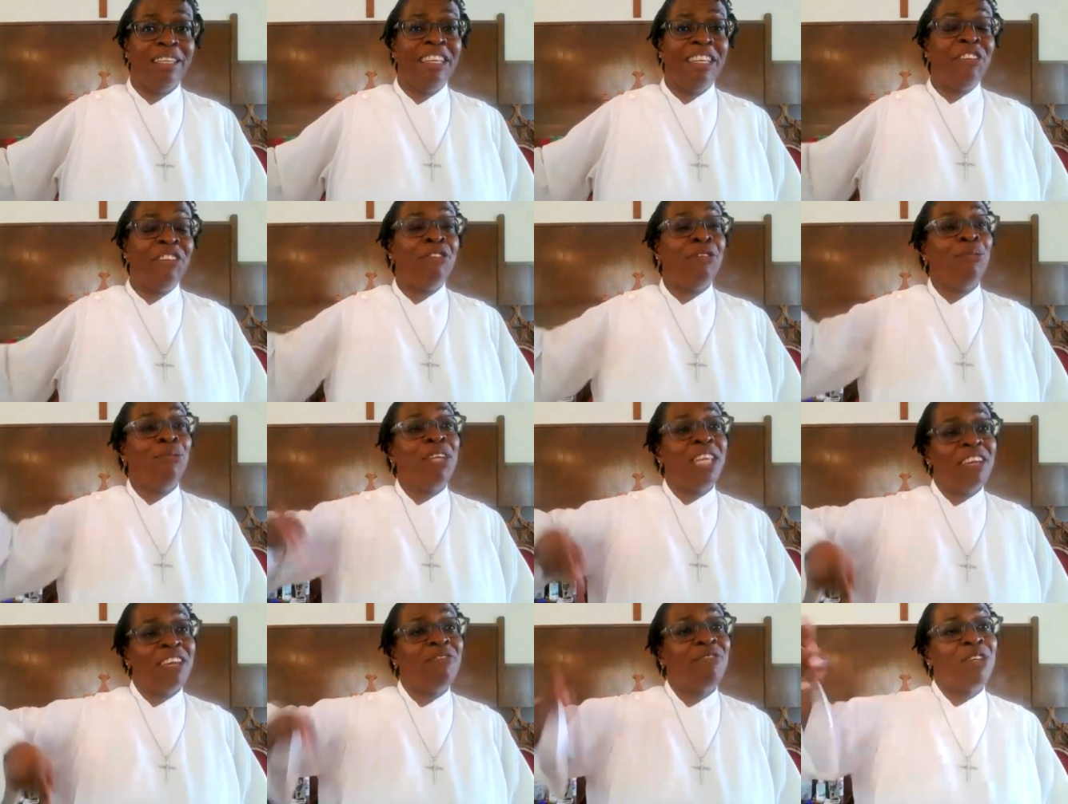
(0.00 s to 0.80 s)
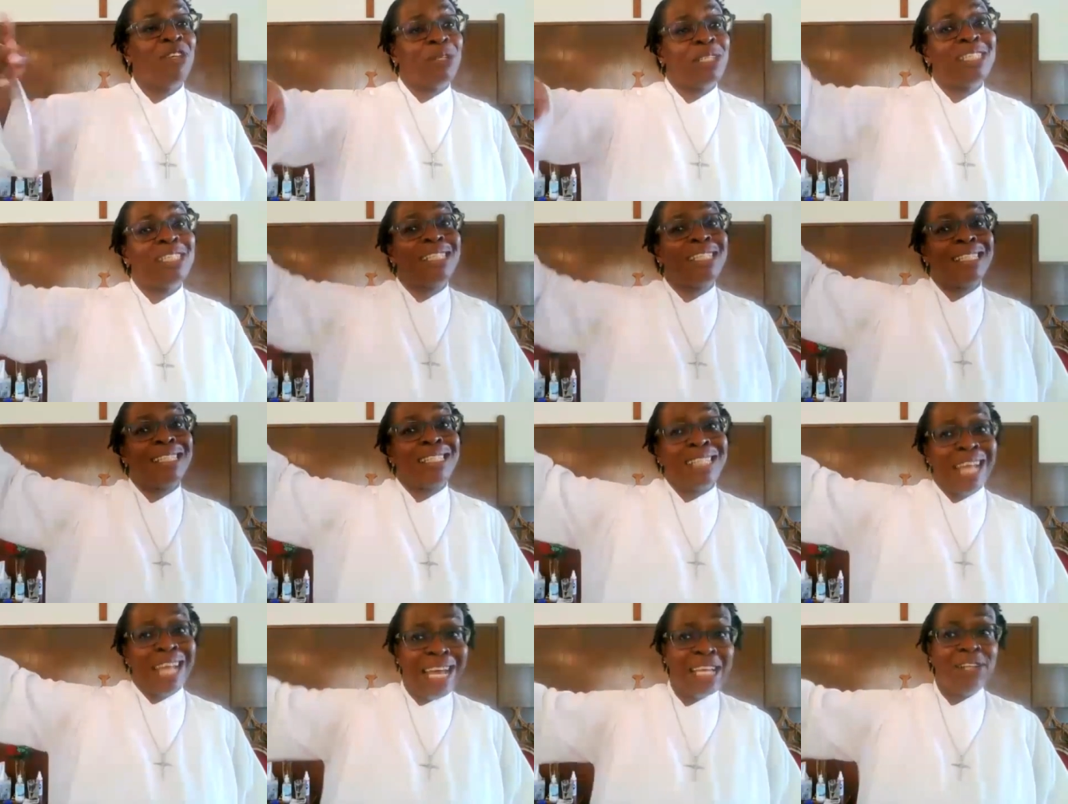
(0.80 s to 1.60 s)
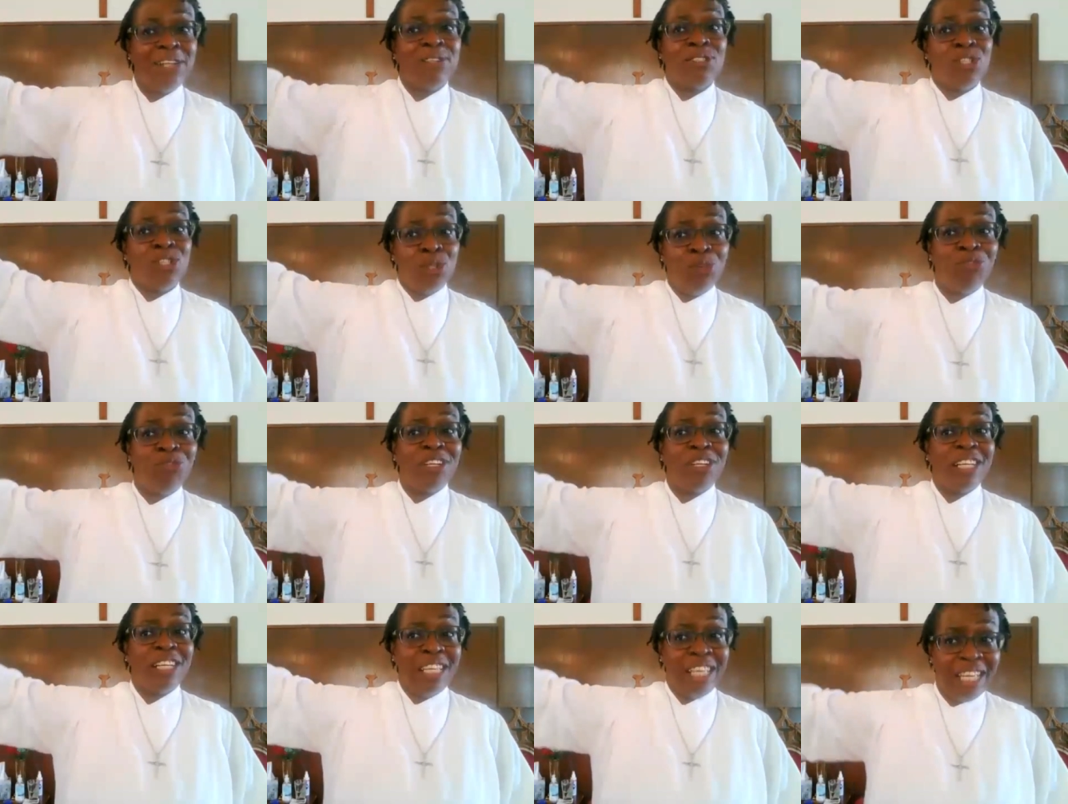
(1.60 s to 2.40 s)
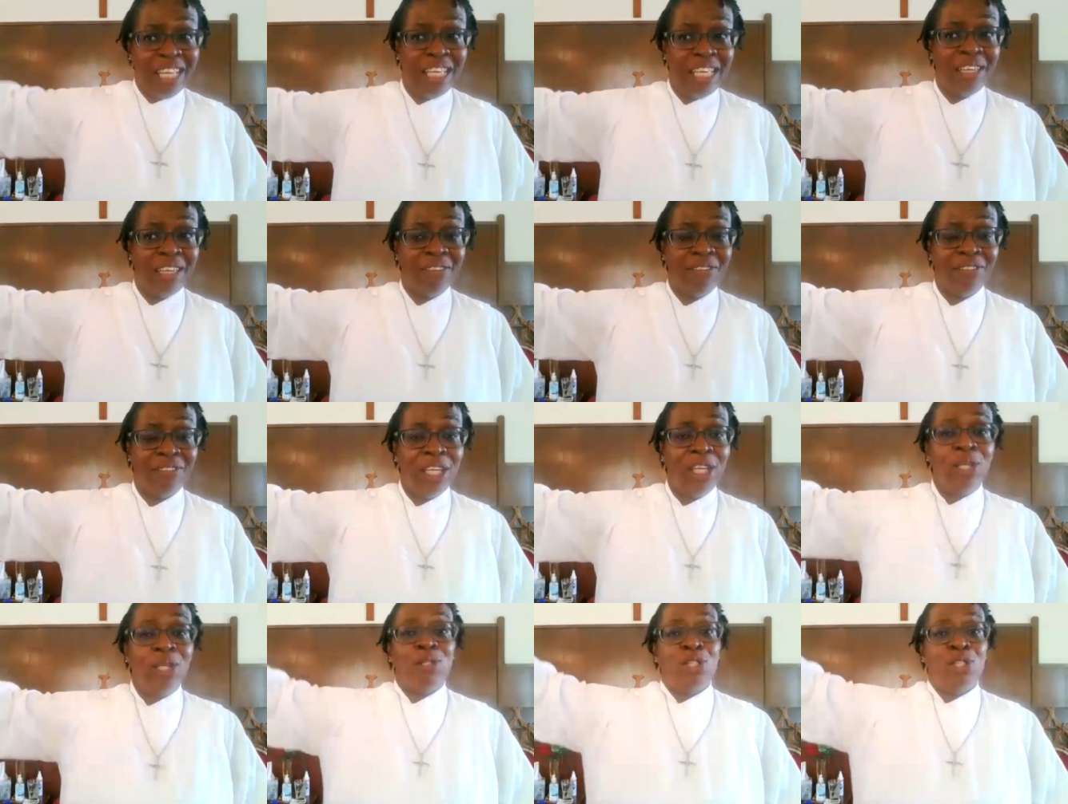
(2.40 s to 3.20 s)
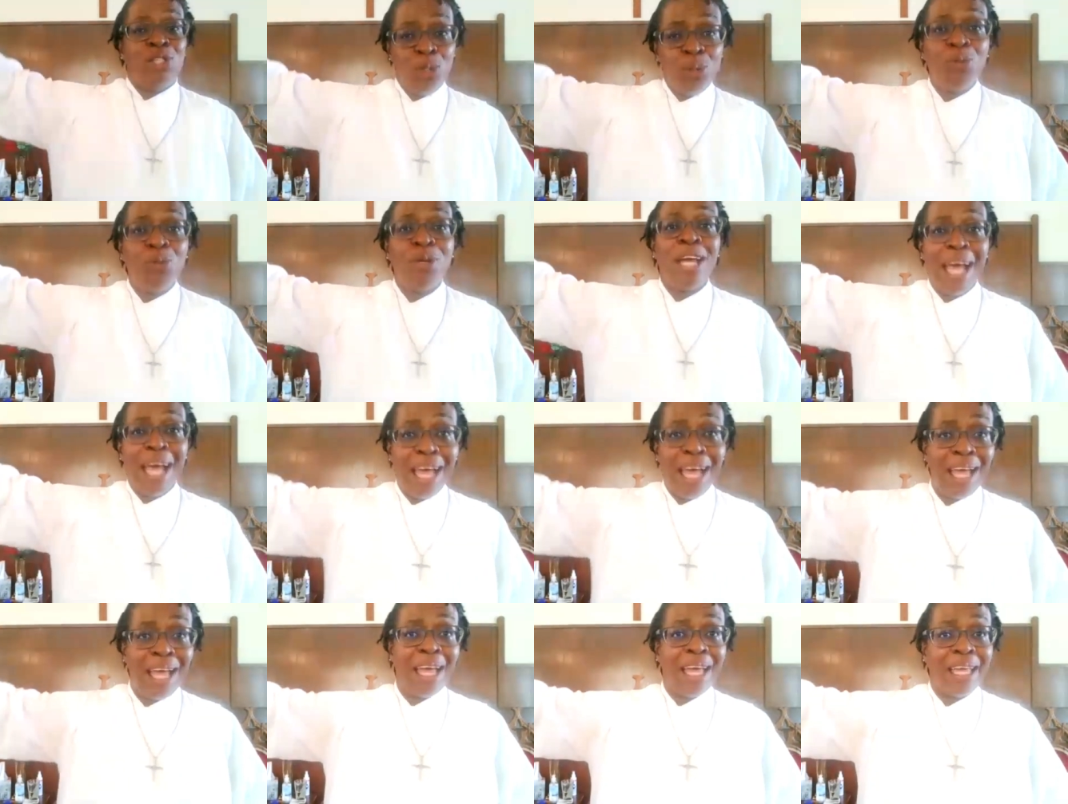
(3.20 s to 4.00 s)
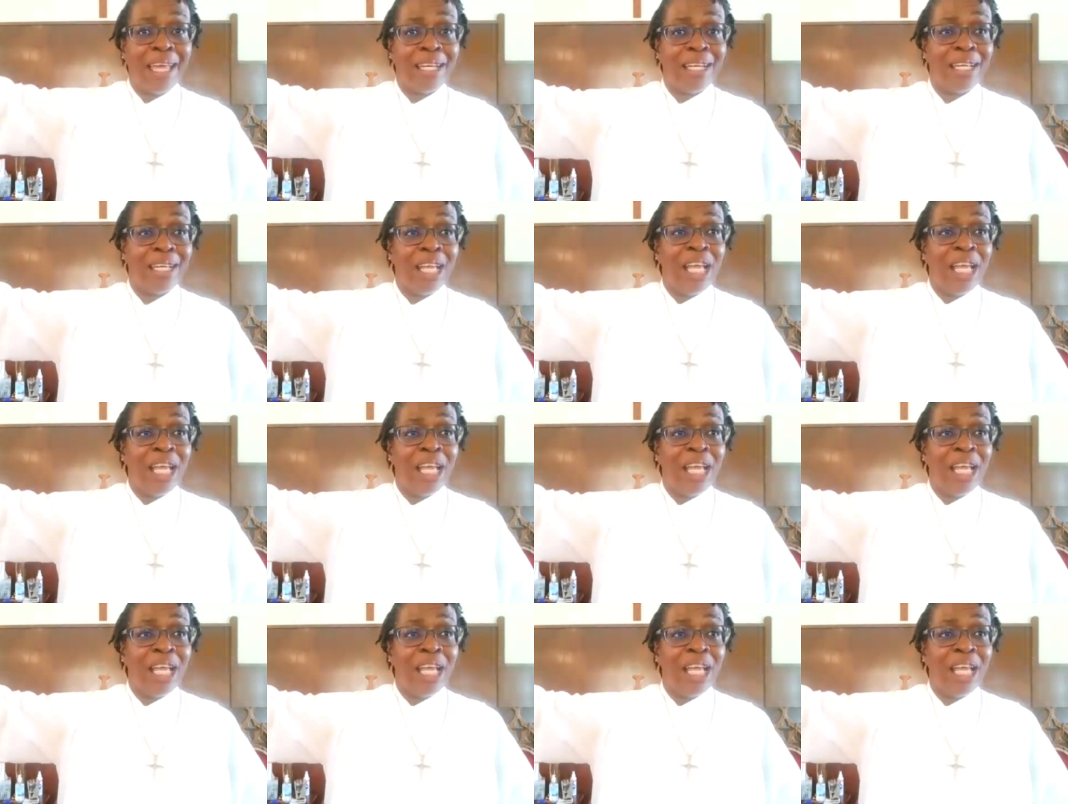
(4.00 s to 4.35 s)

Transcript: If you give your desire to forgive to God,